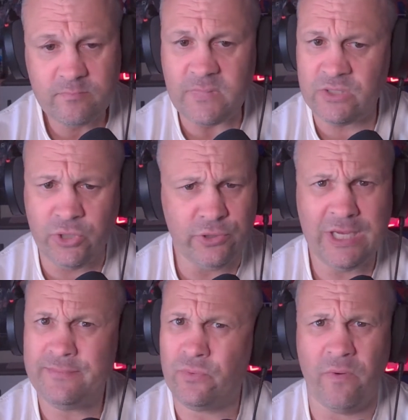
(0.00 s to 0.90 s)
Two
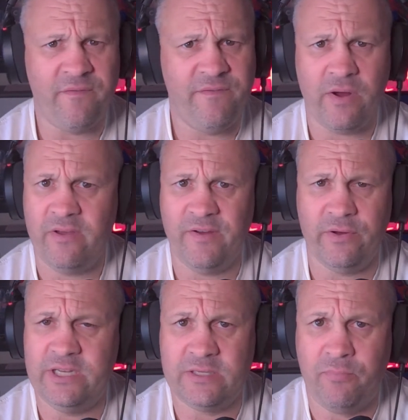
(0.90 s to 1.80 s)
teams who were very, very
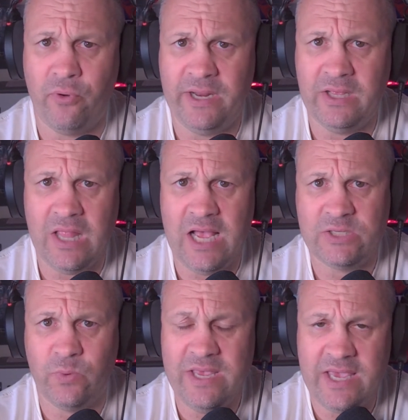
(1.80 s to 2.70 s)
disappointing
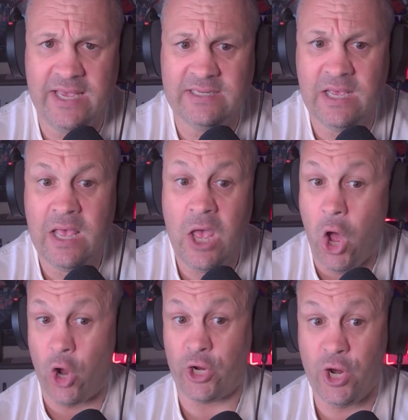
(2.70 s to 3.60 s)
last weekend.
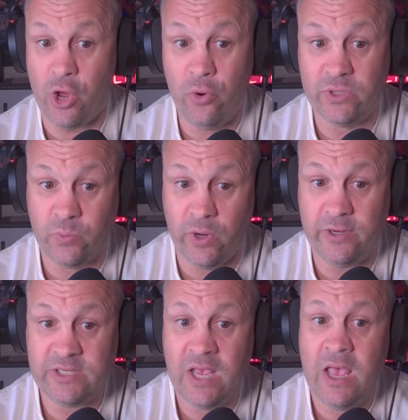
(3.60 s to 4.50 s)
I don't know who was
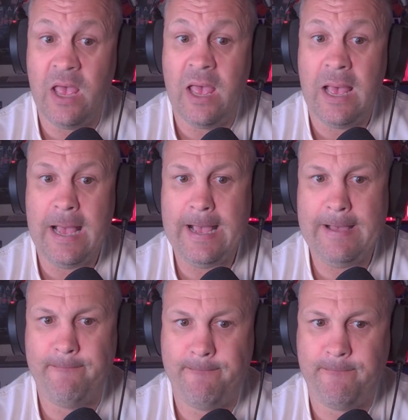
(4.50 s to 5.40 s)
worse.
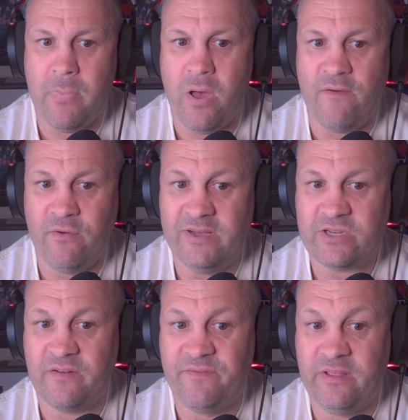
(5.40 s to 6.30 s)
I've almost
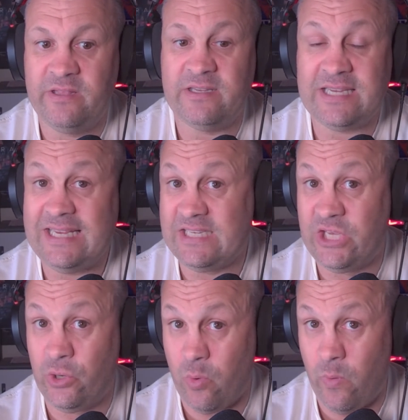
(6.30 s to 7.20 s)
got a feeling to say St
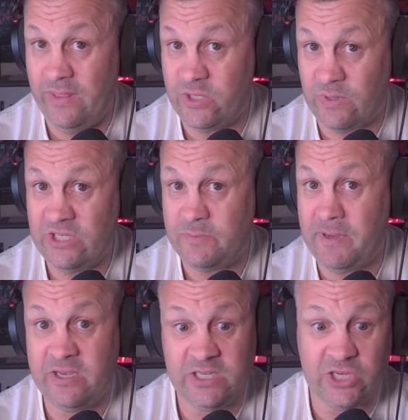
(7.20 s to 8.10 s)
Kilda will win this one just
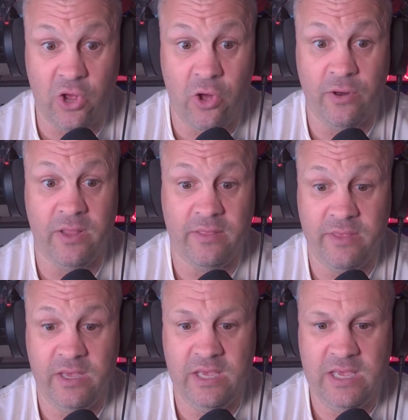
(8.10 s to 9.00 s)
because it's on
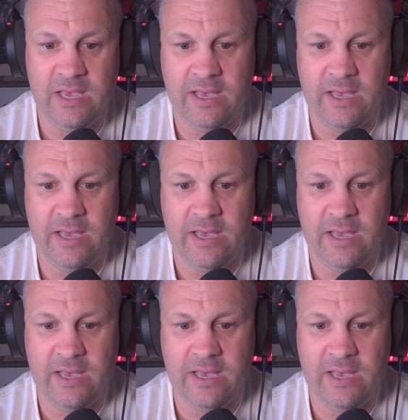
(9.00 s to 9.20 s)
the